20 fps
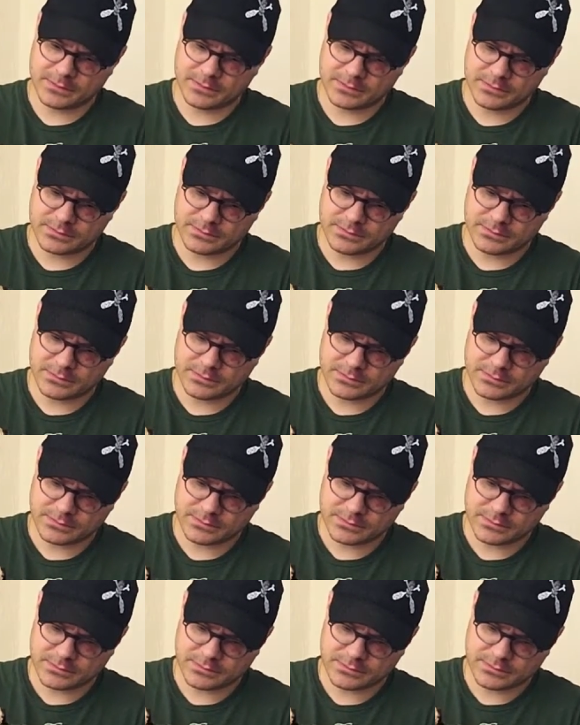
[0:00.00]

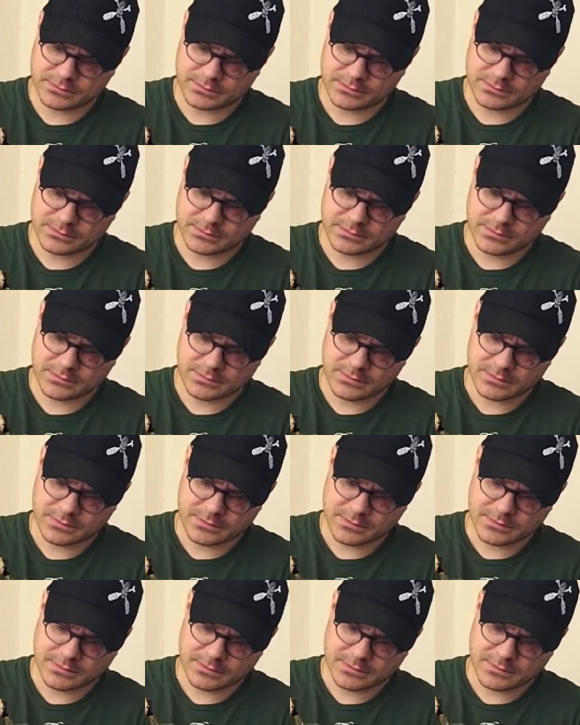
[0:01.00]

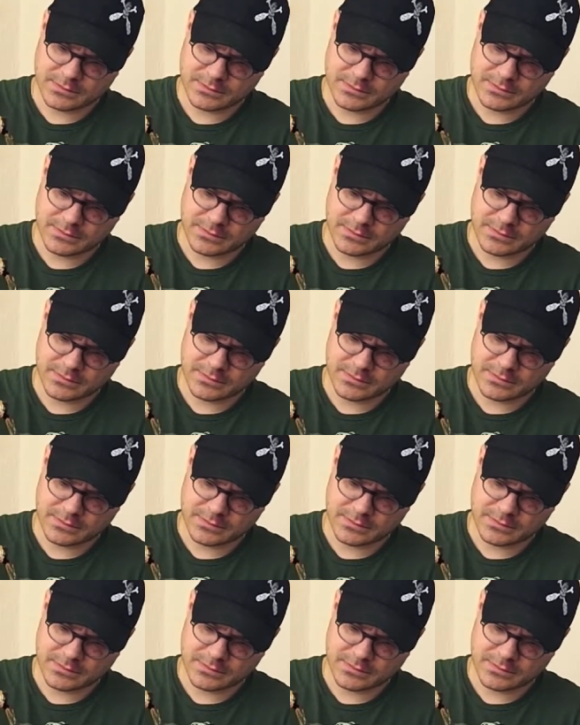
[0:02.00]
(silence)